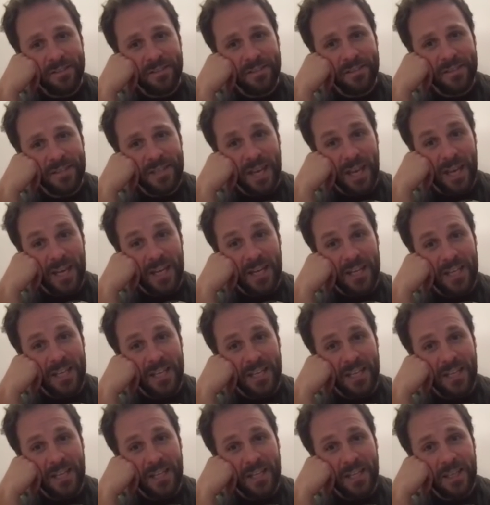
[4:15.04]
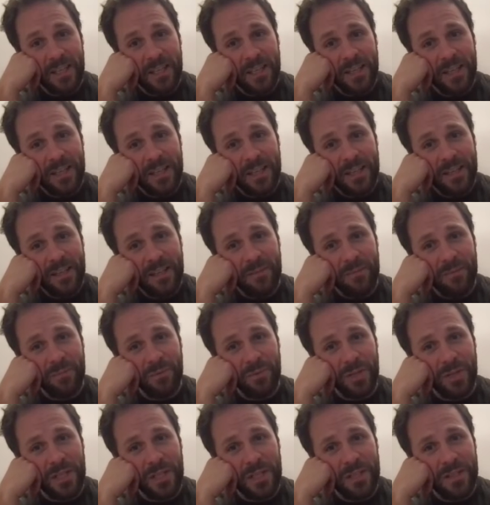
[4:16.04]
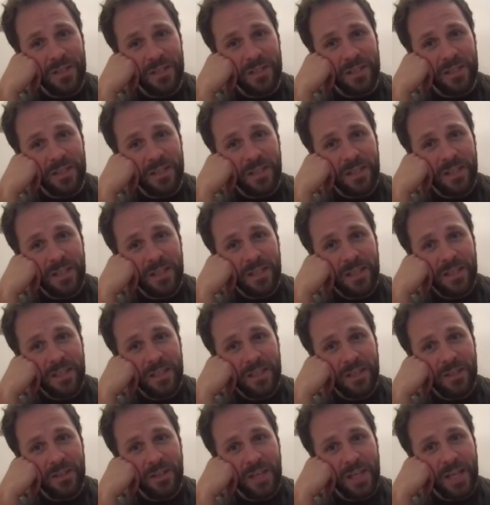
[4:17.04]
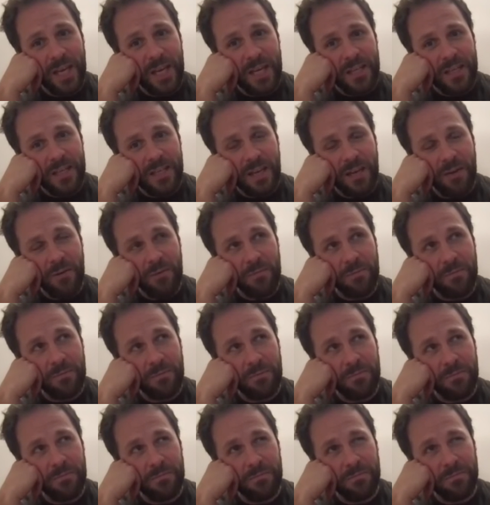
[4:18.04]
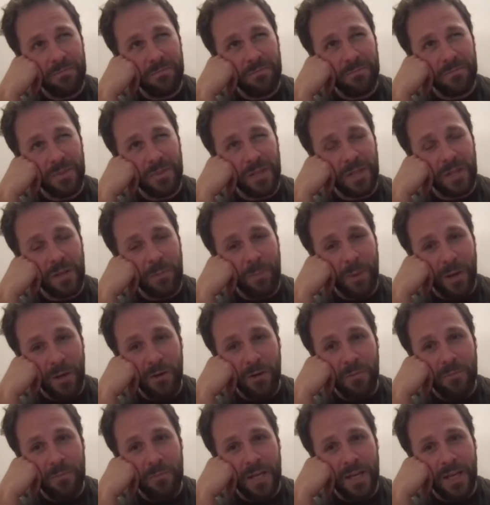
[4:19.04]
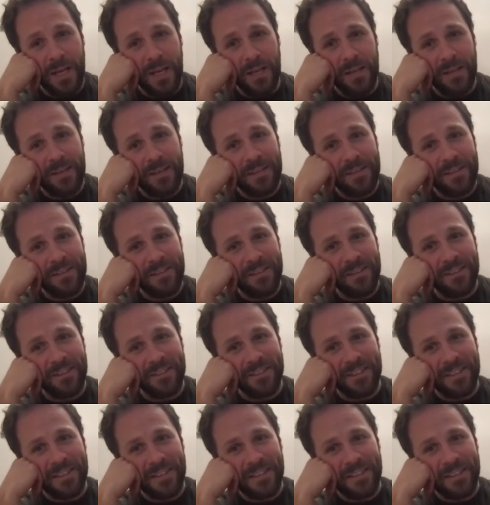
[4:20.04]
technique and breathing, you're going to gas out in about a minute, aren't you?